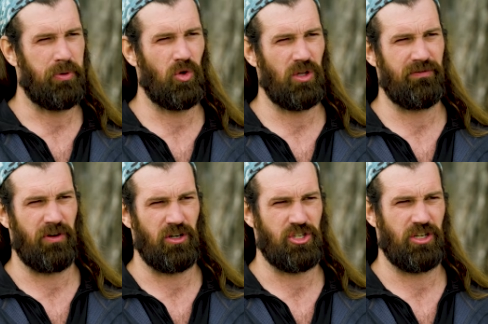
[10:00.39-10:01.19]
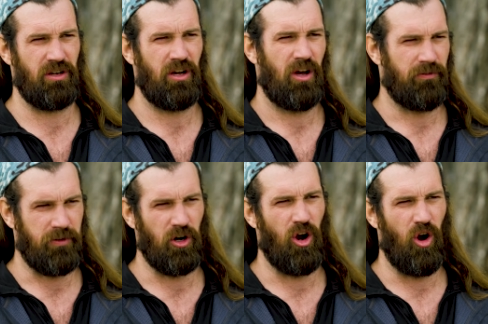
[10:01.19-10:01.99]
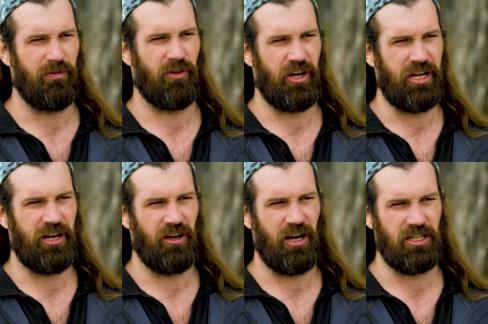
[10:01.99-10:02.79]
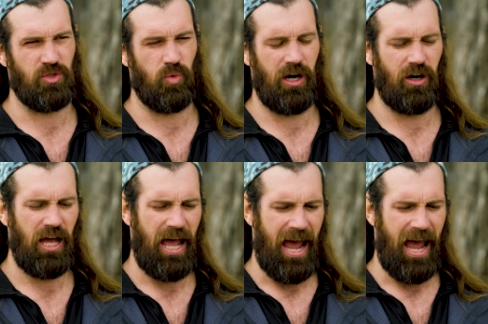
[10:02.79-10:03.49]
Pulley version for over a year as well.